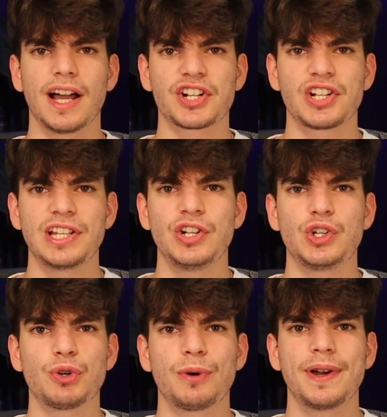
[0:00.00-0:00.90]
I actually
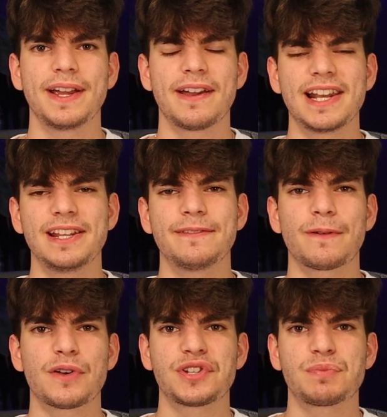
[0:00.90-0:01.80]
enjoy Alien
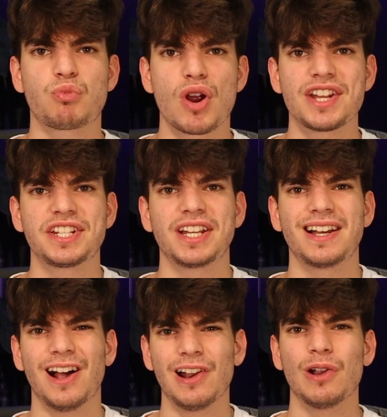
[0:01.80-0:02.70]
versus Predator
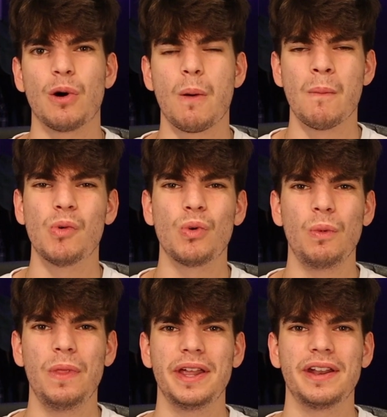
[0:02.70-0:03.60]
a lot
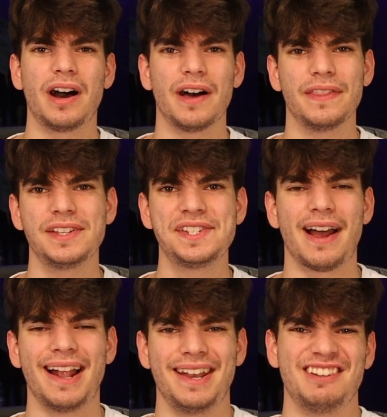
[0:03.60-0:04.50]
more than others,
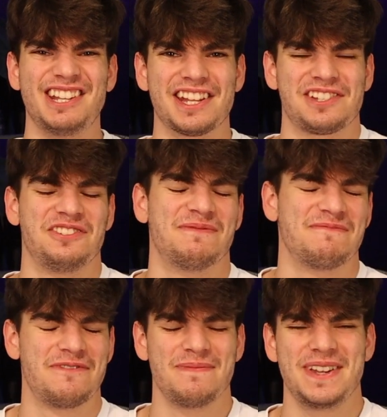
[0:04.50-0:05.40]
and that's not
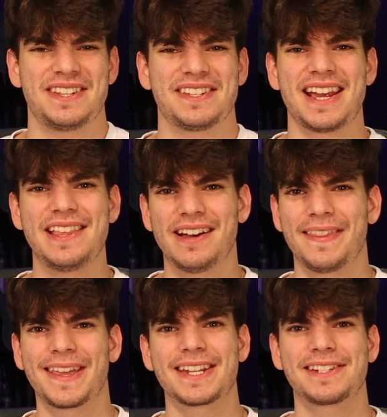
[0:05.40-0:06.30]
for me to say that I
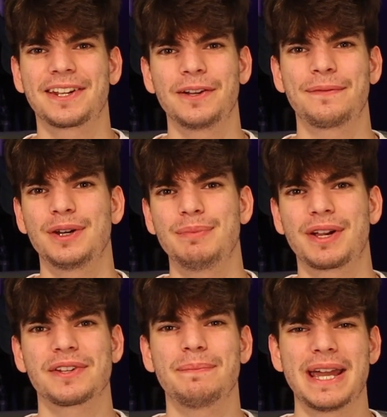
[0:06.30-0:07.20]
think it's a good film, because on